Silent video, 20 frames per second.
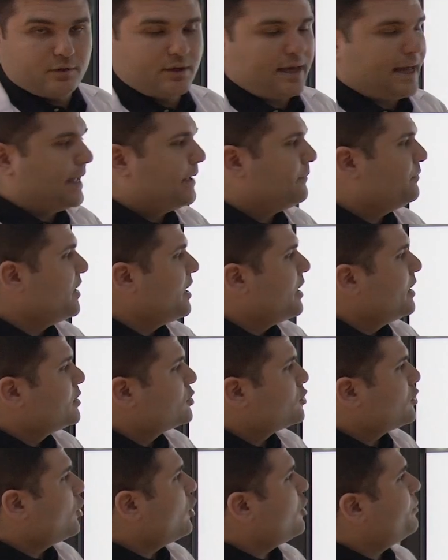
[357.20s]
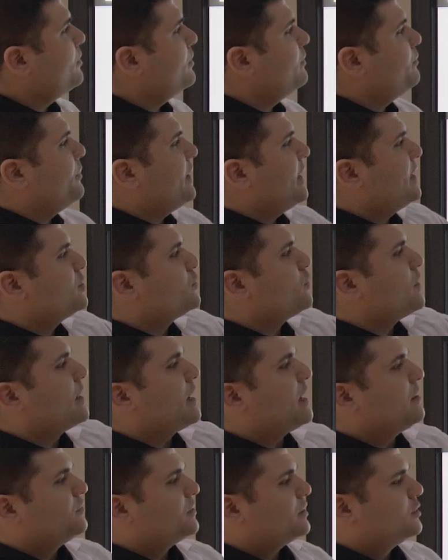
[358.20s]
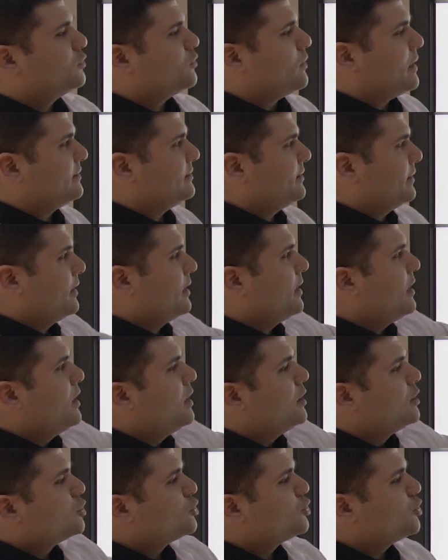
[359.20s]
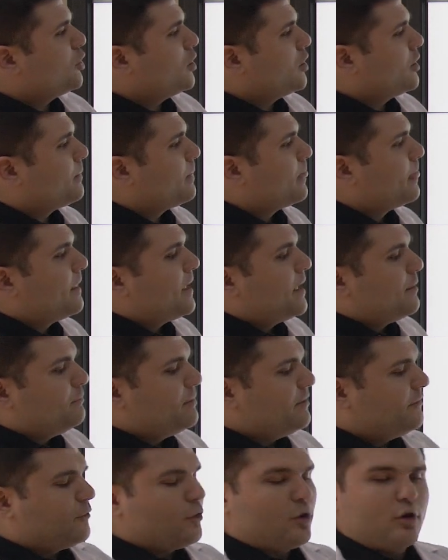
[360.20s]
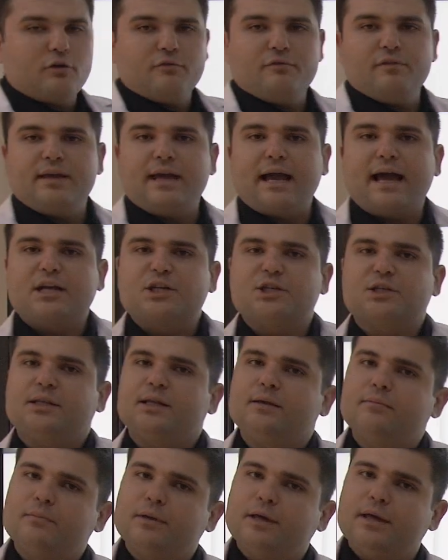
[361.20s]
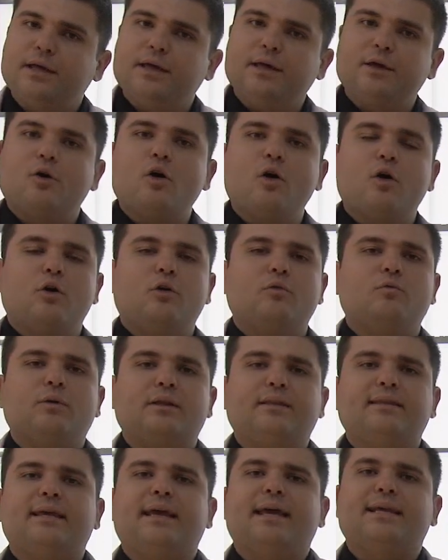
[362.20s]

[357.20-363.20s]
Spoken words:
okay? So open page 120. So before we actually go on with the